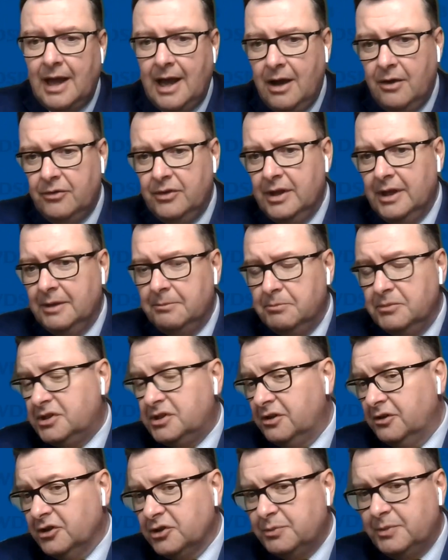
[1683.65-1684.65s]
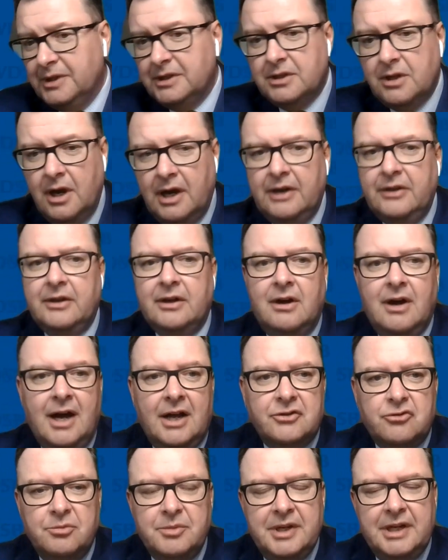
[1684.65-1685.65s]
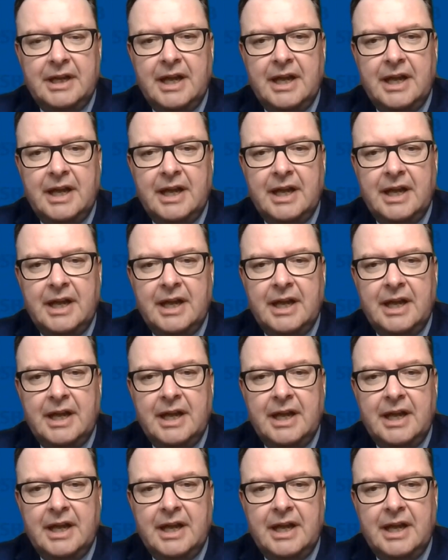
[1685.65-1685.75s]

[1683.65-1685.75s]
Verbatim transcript: how the material is being taught in the classroom?